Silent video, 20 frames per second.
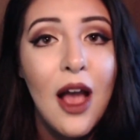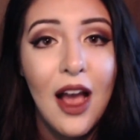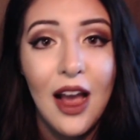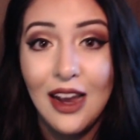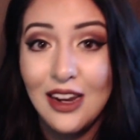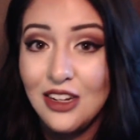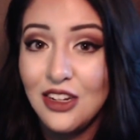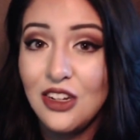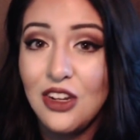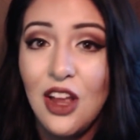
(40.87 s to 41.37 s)

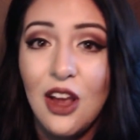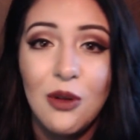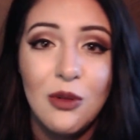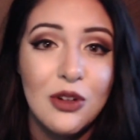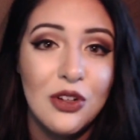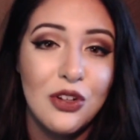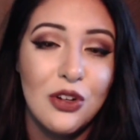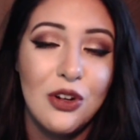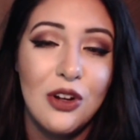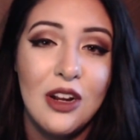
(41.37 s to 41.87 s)
I did not
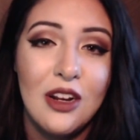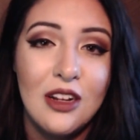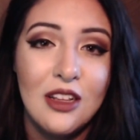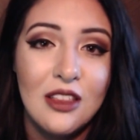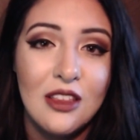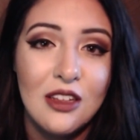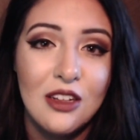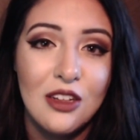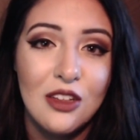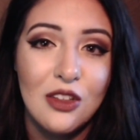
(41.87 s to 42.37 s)
return
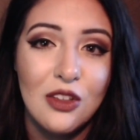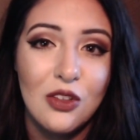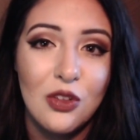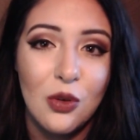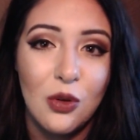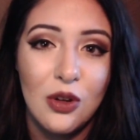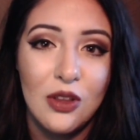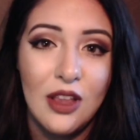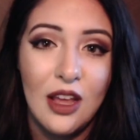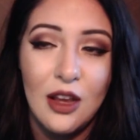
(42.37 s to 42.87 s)
anything to the
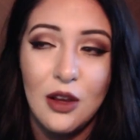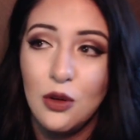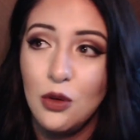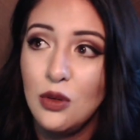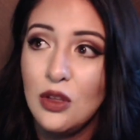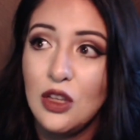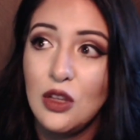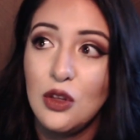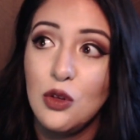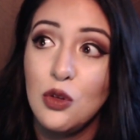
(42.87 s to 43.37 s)
store that I
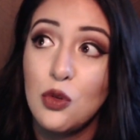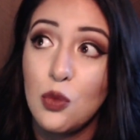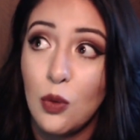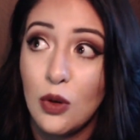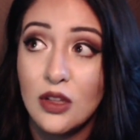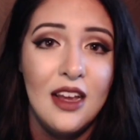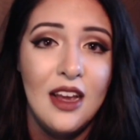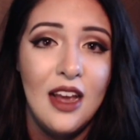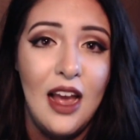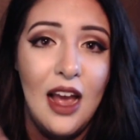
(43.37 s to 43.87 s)
only used
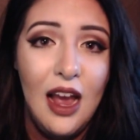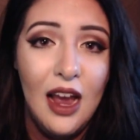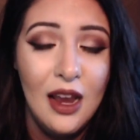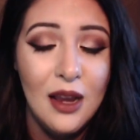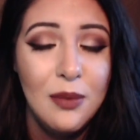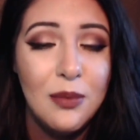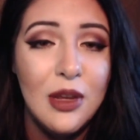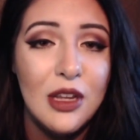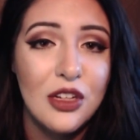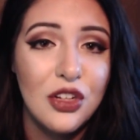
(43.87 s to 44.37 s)
once. I
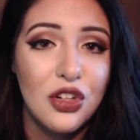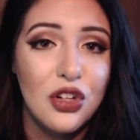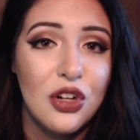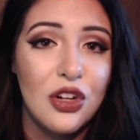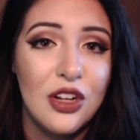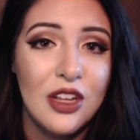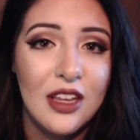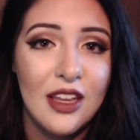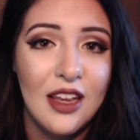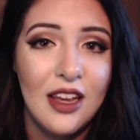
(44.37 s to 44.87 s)
made sure
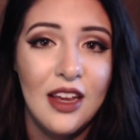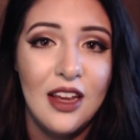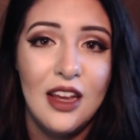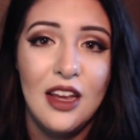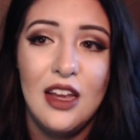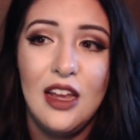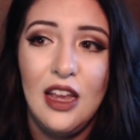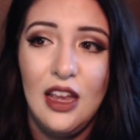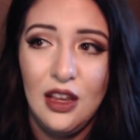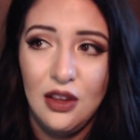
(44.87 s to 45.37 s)
to get
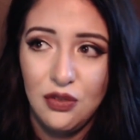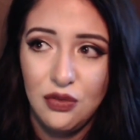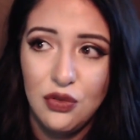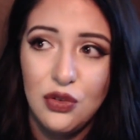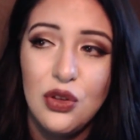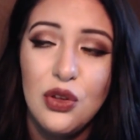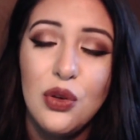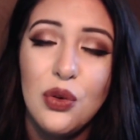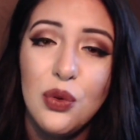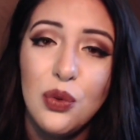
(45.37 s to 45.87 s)
a
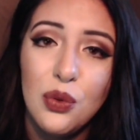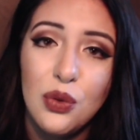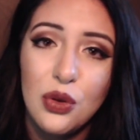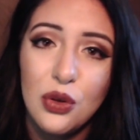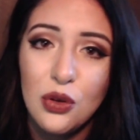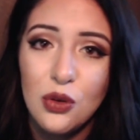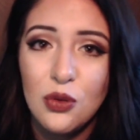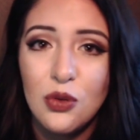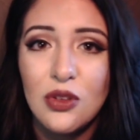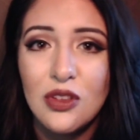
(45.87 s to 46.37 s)
few
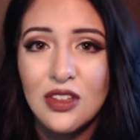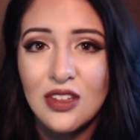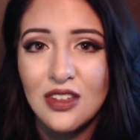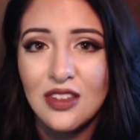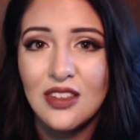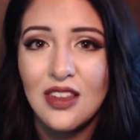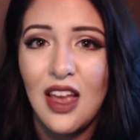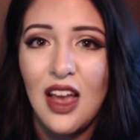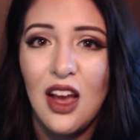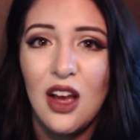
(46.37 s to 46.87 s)
uses
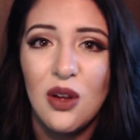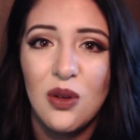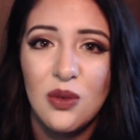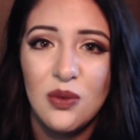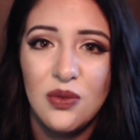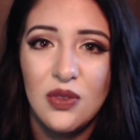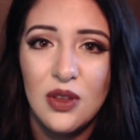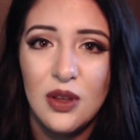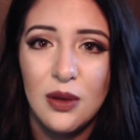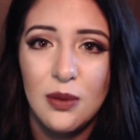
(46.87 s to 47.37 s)
out of
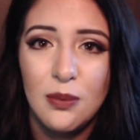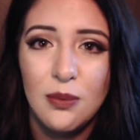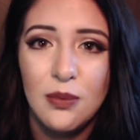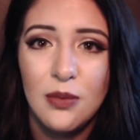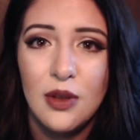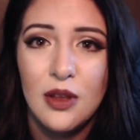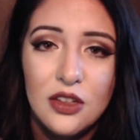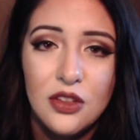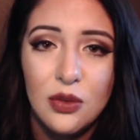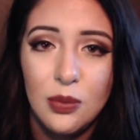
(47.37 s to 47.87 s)
them
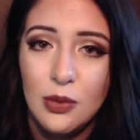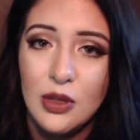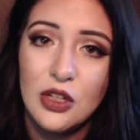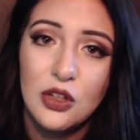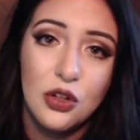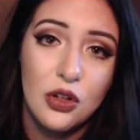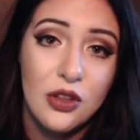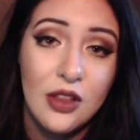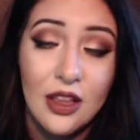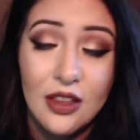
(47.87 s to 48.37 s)
to make
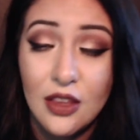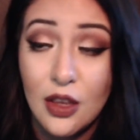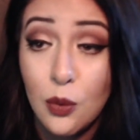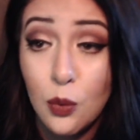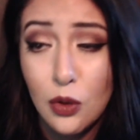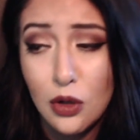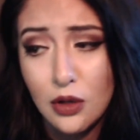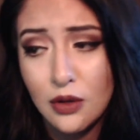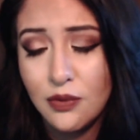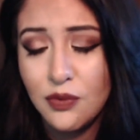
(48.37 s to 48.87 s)
sure that they
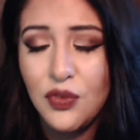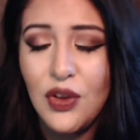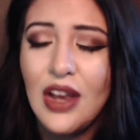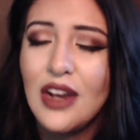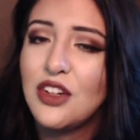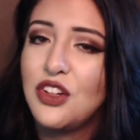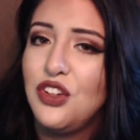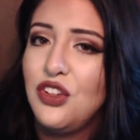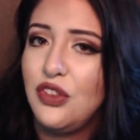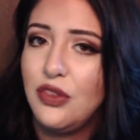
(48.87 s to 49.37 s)
were in
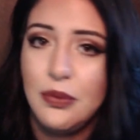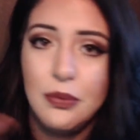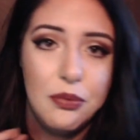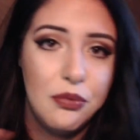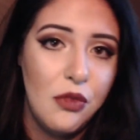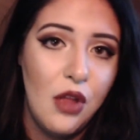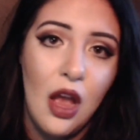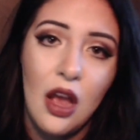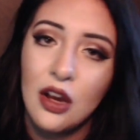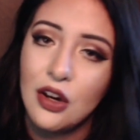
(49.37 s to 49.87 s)
fact just
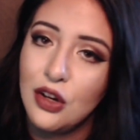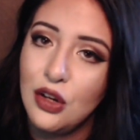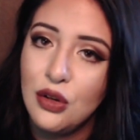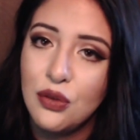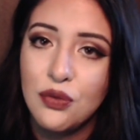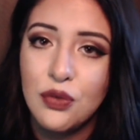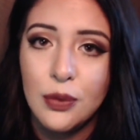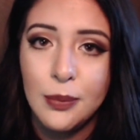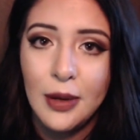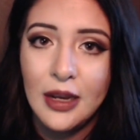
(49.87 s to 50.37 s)
not good
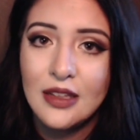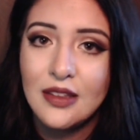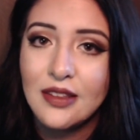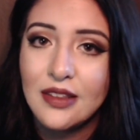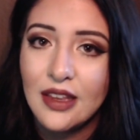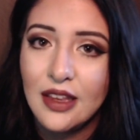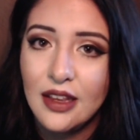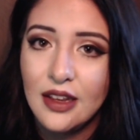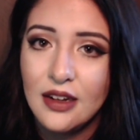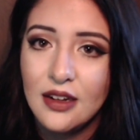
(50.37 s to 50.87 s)
for my
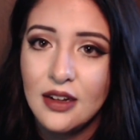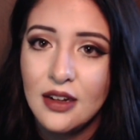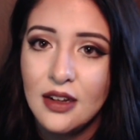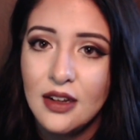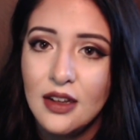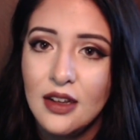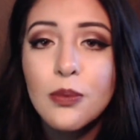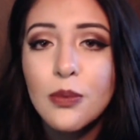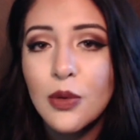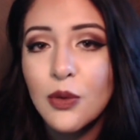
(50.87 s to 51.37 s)
skin.
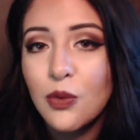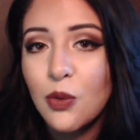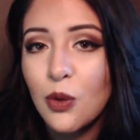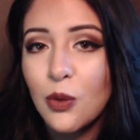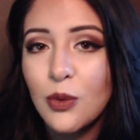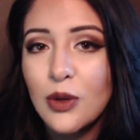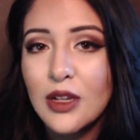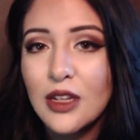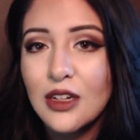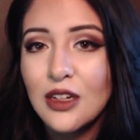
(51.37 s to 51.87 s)
Before
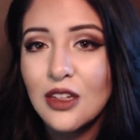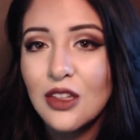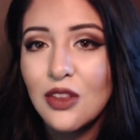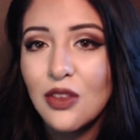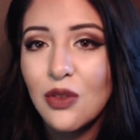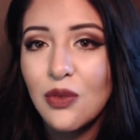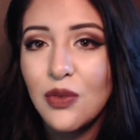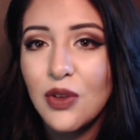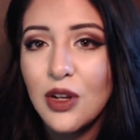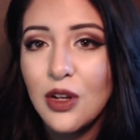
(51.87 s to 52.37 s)
we get into
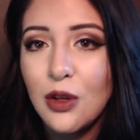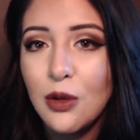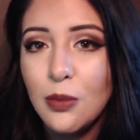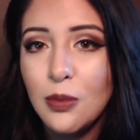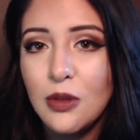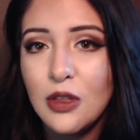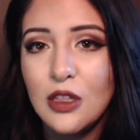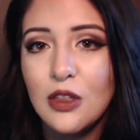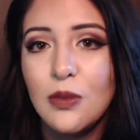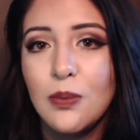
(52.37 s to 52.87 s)
the video,
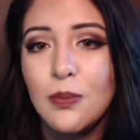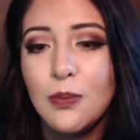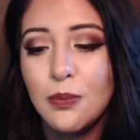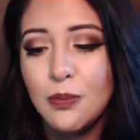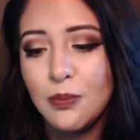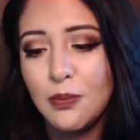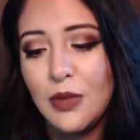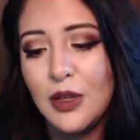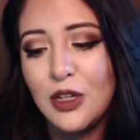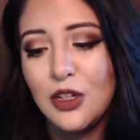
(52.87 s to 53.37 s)
please
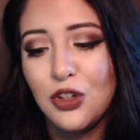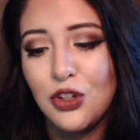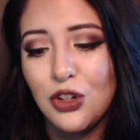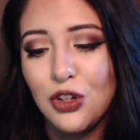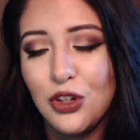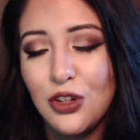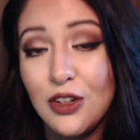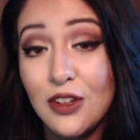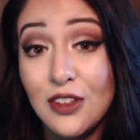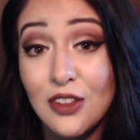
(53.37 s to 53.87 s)
make
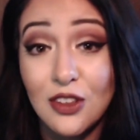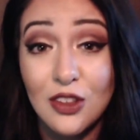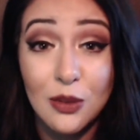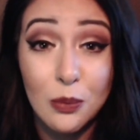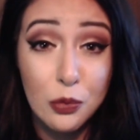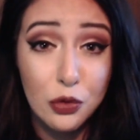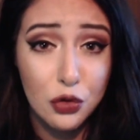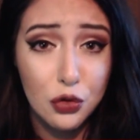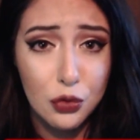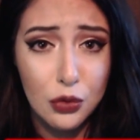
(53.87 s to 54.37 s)
sure to
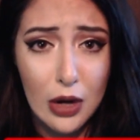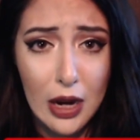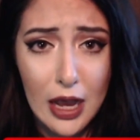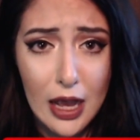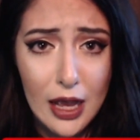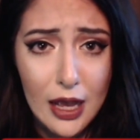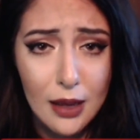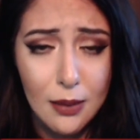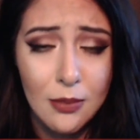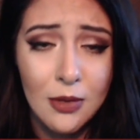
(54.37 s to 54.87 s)

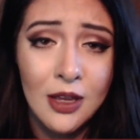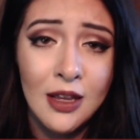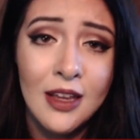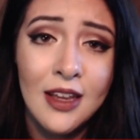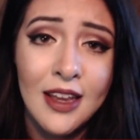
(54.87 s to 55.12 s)
subscribe.